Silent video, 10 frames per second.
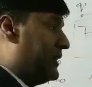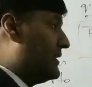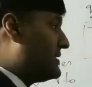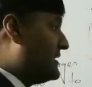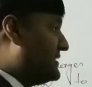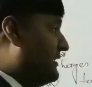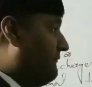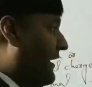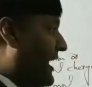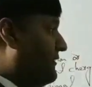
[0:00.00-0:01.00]
this is the
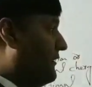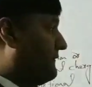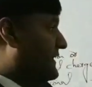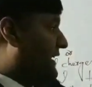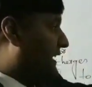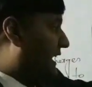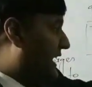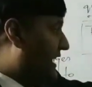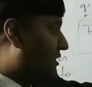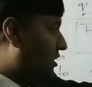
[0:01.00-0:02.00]
value of the
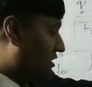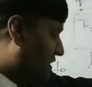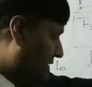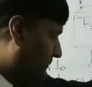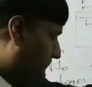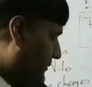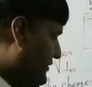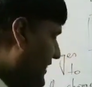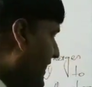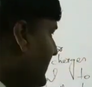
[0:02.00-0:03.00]
k, constant of
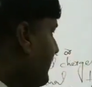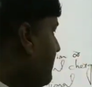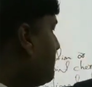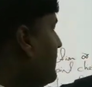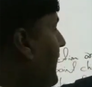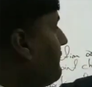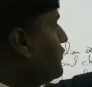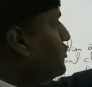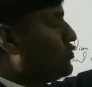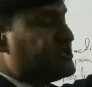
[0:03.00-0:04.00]
proportionality, which we have
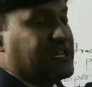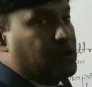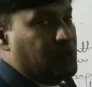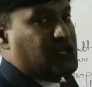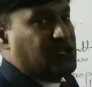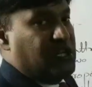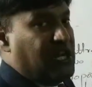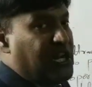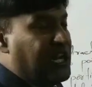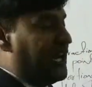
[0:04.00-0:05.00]
used in equation
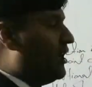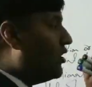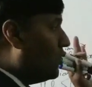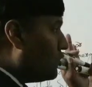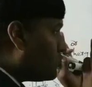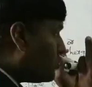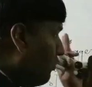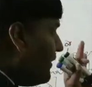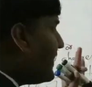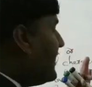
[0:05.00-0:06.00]
A.
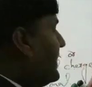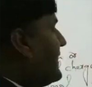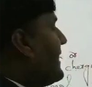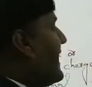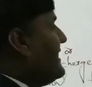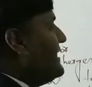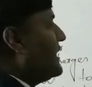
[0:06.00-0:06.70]
So we can write